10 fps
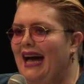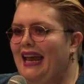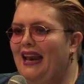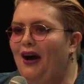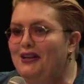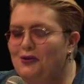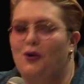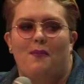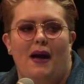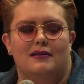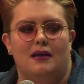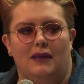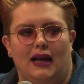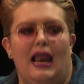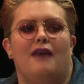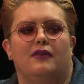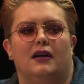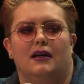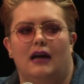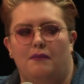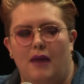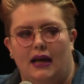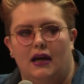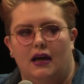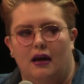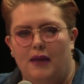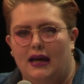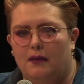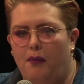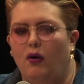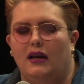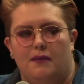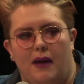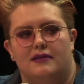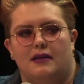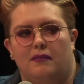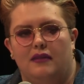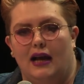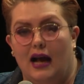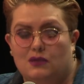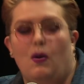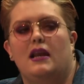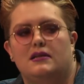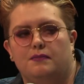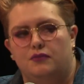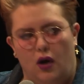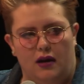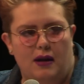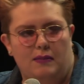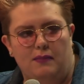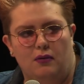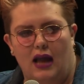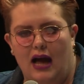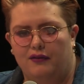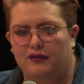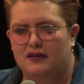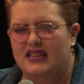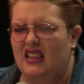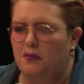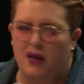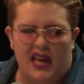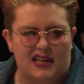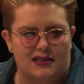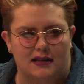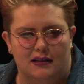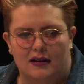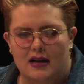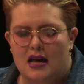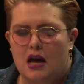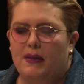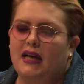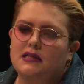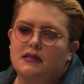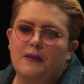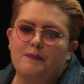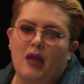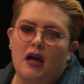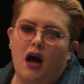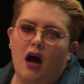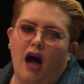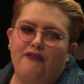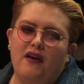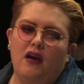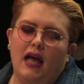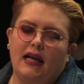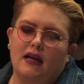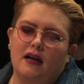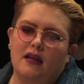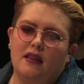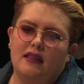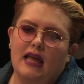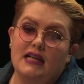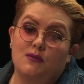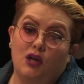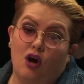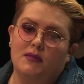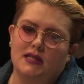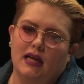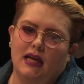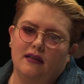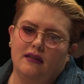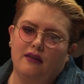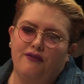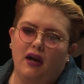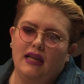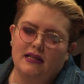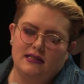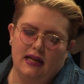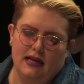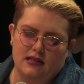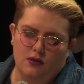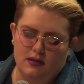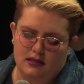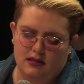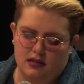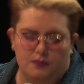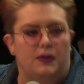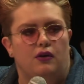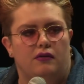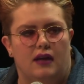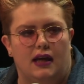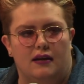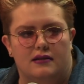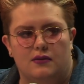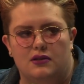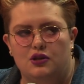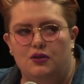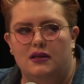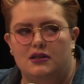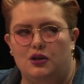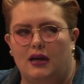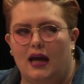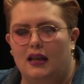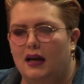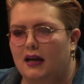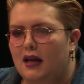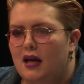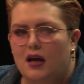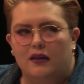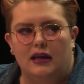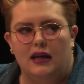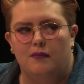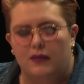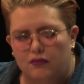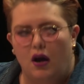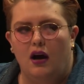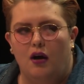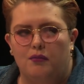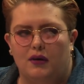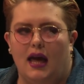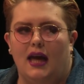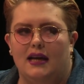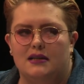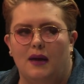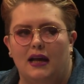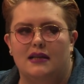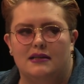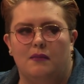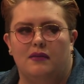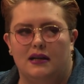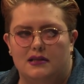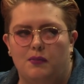and then I talk about something clever and make a, make a point about something, as well as trying to make people laugh and take the piss. And because I feel like the thing is with comedy, the funniest thing is always the taboo thing. So as soon as you get like the um, the right arm brigade making something